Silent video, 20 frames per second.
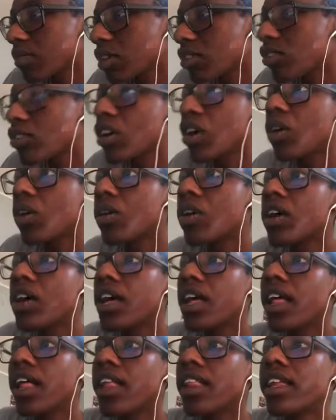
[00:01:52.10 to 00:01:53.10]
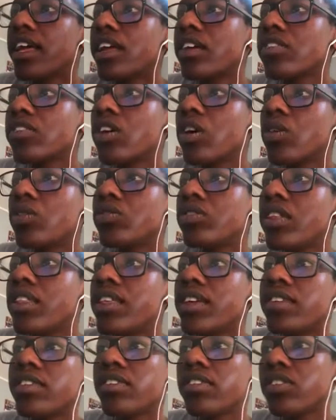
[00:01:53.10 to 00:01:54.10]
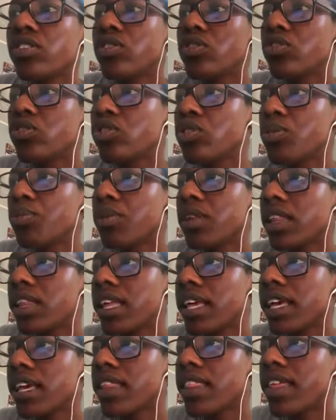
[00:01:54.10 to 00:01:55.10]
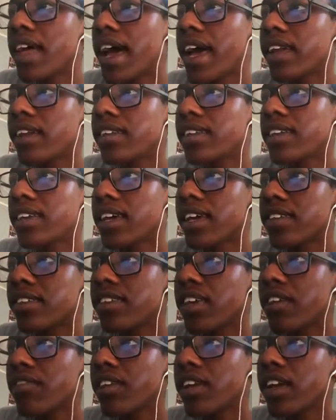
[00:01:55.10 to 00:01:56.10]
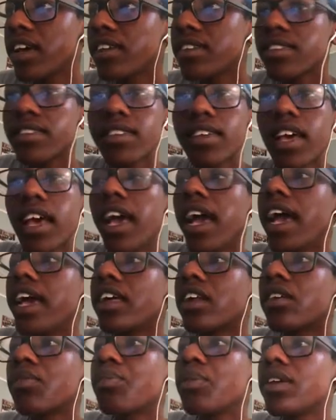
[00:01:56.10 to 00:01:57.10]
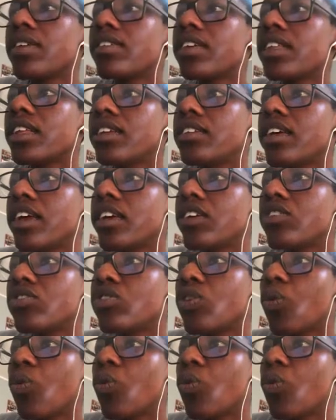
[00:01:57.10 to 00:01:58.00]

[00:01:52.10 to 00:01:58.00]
So let us go to this YouTube link that he has given us, and it'll basically take you to